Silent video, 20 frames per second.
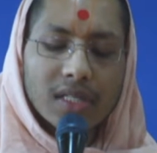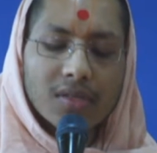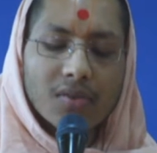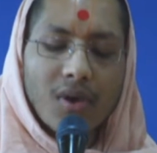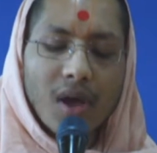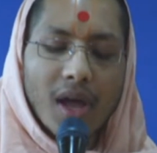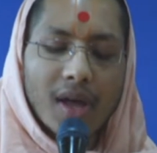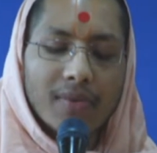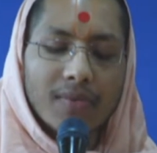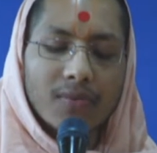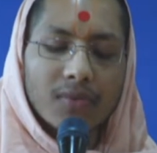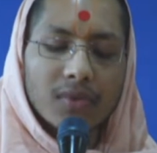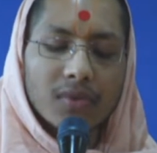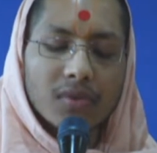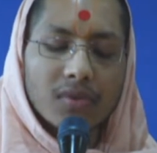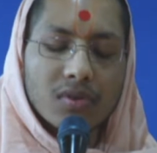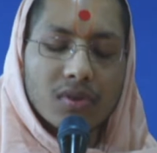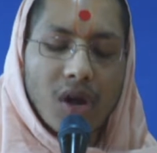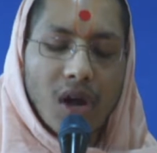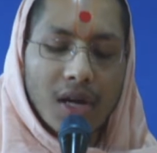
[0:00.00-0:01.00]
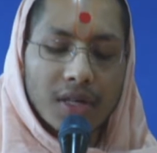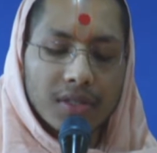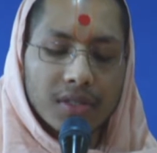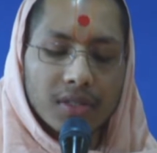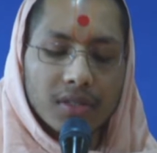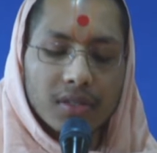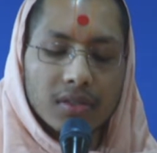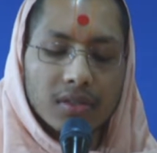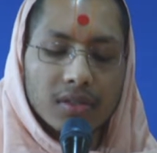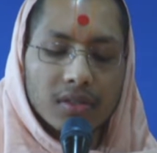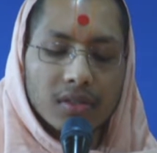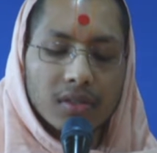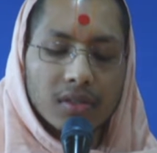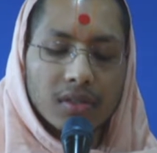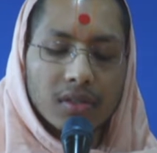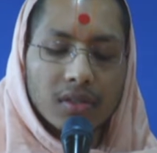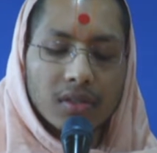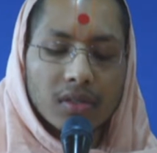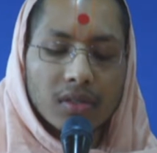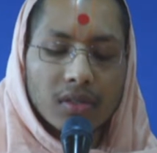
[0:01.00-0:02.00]
had one daughter
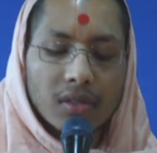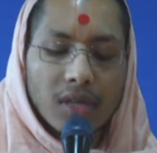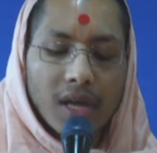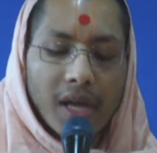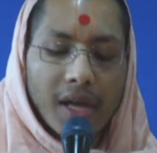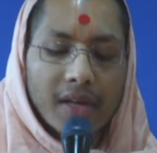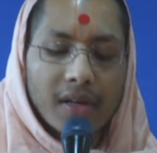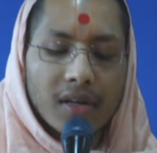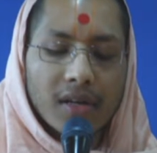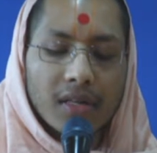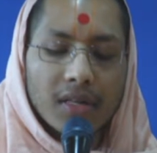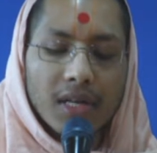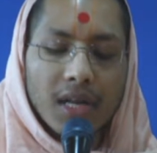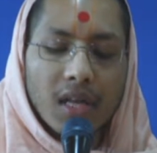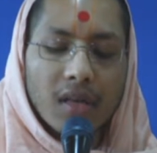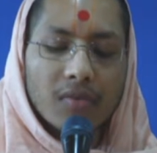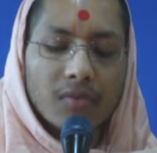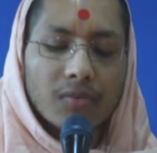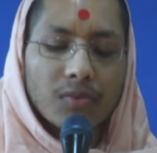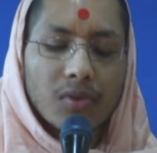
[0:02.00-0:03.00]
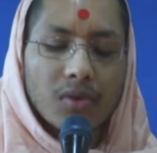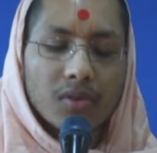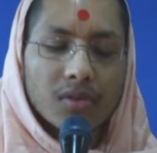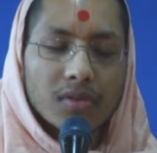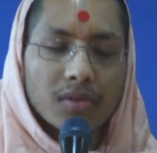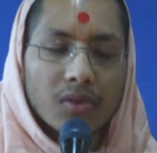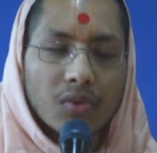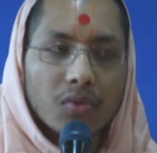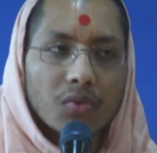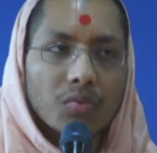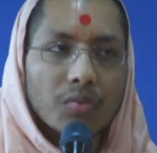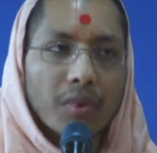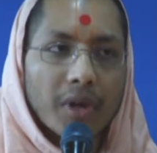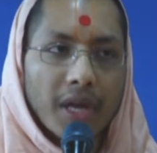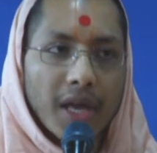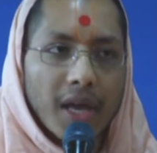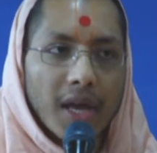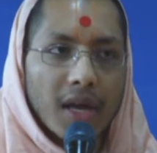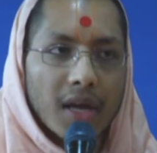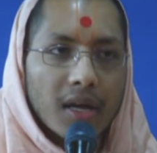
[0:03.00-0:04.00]
and her name was
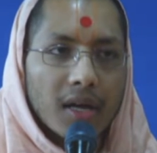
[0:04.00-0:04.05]
Umaya.